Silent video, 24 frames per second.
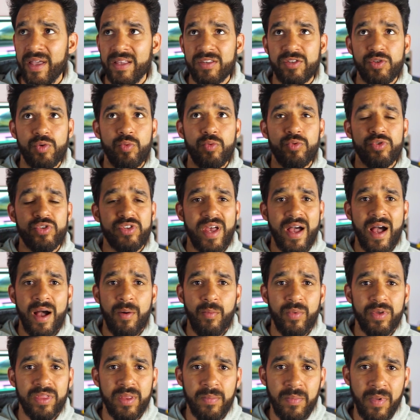It's all set
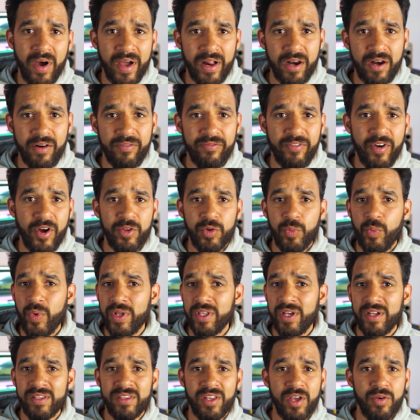up with the microphone, and
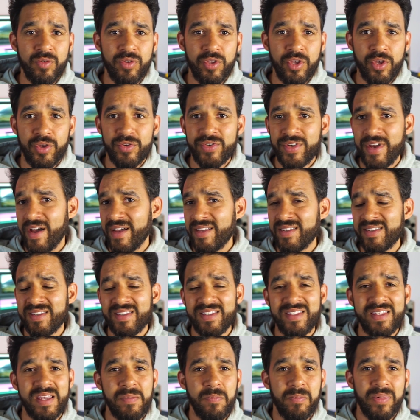when I don't use it, I
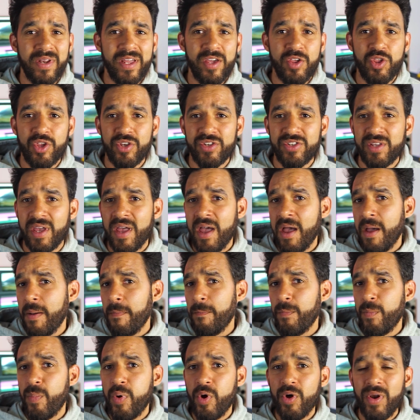simply just
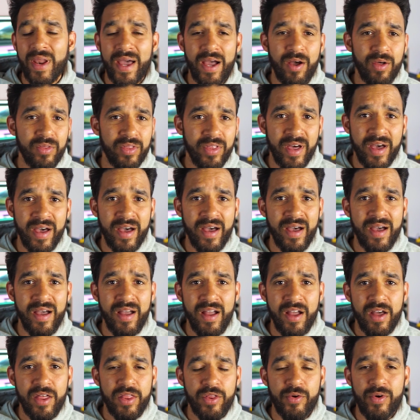pull out the
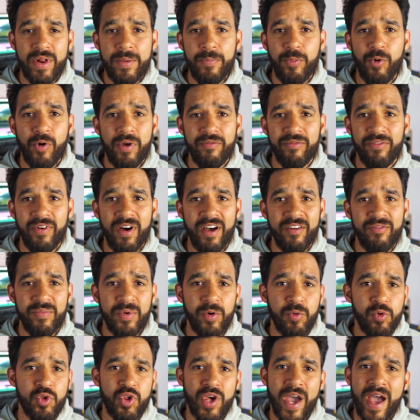
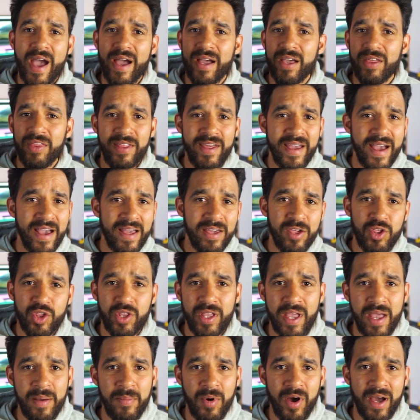3.5mm jack, the
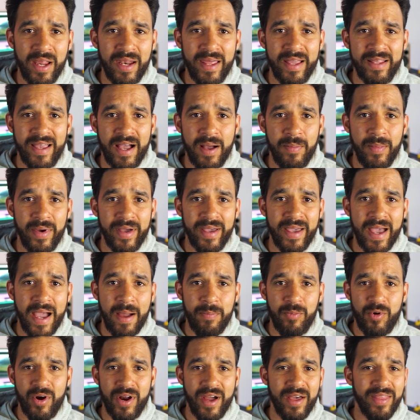HDMI lead out my
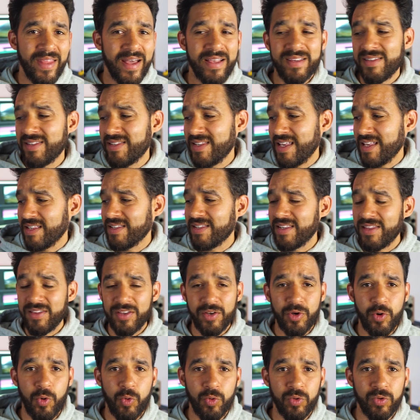camera, and that sits in
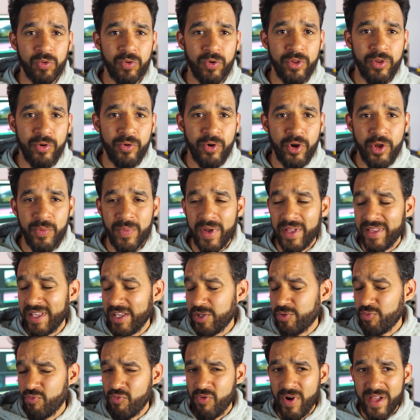the corner of the room and
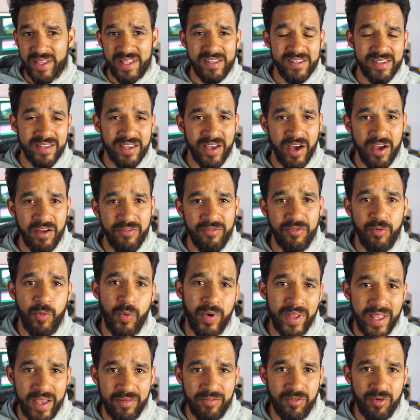it's ready to go for
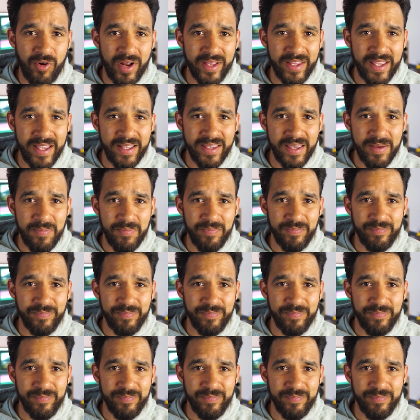whenever I need it.